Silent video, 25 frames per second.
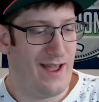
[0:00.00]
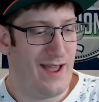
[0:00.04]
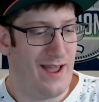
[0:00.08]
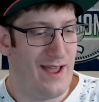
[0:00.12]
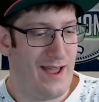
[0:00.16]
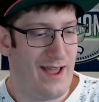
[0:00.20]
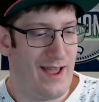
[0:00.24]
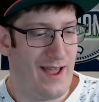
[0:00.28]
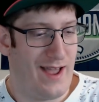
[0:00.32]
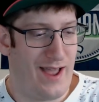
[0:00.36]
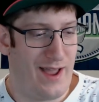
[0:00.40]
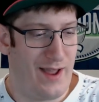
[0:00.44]

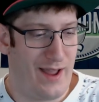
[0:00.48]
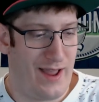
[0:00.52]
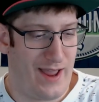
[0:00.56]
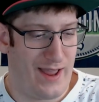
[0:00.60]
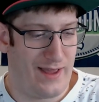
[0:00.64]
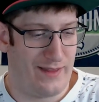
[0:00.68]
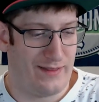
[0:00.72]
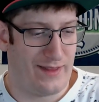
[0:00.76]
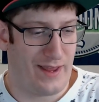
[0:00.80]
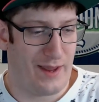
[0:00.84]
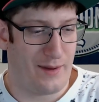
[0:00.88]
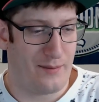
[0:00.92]

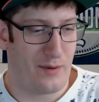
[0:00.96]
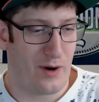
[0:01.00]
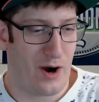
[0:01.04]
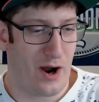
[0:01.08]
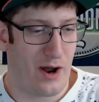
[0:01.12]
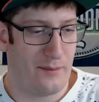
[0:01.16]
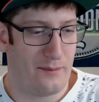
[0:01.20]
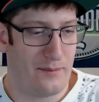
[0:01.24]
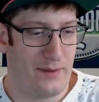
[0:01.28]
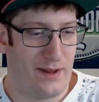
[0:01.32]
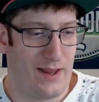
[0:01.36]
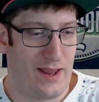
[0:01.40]
And they
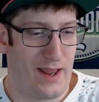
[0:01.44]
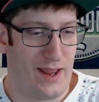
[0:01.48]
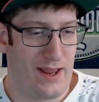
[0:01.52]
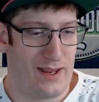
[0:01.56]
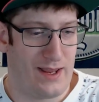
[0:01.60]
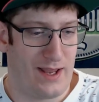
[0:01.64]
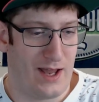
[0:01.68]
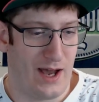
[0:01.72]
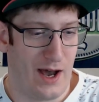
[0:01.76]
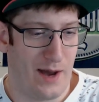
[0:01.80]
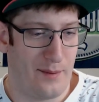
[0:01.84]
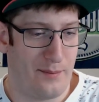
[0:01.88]
brought me a
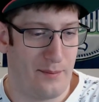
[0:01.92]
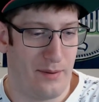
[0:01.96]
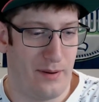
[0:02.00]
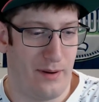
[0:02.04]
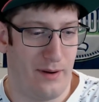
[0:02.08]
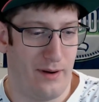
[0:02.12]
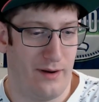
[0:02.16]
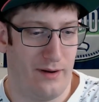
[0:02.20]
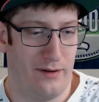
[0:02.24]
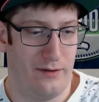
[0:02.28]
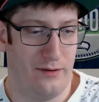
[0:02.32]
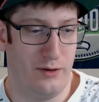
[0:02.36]
cup
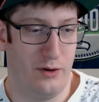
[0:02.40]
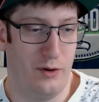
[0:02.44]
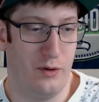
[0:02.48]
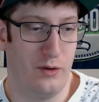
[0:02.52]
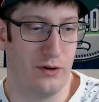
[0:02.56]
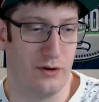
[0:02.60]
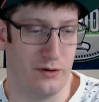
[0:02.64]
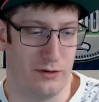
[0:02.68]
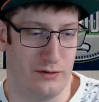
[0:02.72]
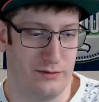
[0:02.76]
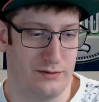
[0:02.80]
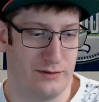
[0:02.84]

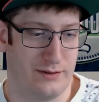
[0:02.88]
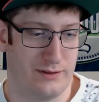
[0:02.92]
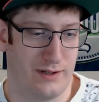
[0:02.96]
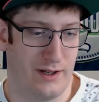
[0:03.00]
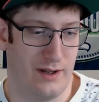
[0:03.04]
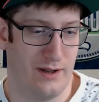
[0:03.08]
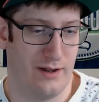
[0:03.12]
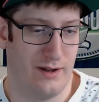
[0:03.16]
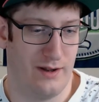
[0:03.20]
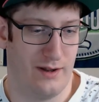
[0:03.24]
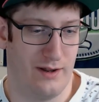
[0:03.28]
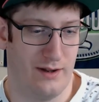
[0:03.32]
noodles
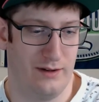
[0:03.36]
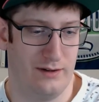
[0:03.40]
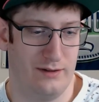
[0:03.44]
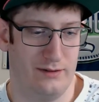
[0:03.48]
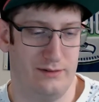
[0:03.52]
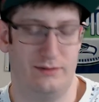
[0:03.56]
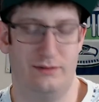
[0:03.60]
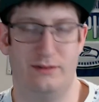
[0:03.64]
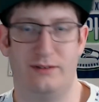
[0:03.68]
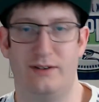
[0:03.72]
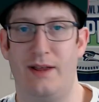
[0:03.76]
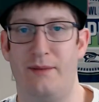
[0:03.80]

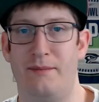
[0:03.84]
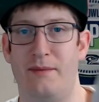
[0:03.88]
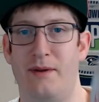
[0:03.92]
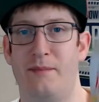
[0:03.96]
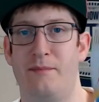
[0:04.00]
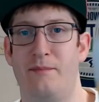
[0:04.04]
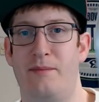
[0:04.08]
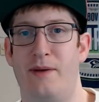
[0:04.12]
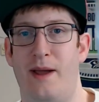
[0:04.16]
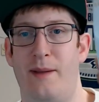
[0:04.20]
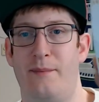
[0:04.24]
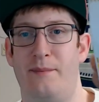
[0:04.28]
lemon
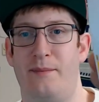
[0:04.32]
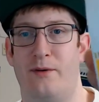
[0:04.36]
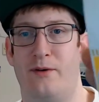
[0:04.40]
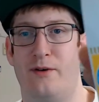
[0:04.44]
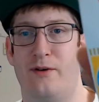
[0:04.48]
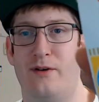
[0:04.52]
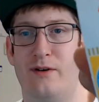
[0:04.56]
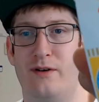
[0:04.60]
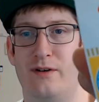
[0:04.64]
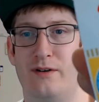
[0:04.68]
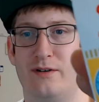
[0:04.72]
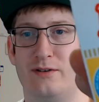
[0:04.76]

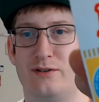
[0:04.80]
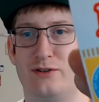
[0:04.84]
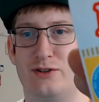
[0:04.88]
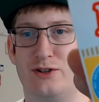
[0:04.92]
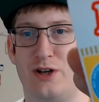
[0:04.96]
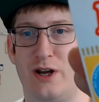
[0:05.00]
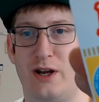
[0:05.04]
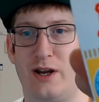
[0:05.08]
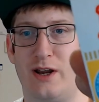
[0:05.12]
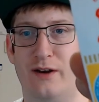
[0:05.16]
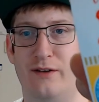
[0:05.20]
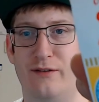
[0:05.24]
pepper
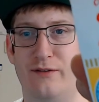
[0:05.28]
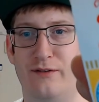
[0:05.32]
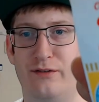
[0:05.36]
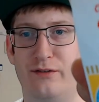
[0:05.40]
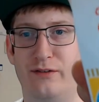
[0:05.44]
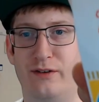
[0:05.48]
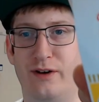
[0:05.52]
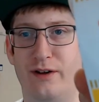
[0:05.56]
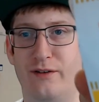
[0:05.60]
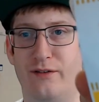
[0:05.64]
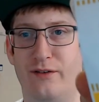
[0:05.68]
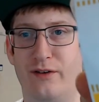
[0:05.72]
chicken
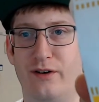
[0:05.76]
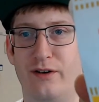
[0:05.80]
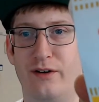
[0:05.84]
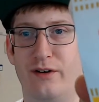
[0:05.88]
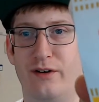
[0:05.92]
flavor.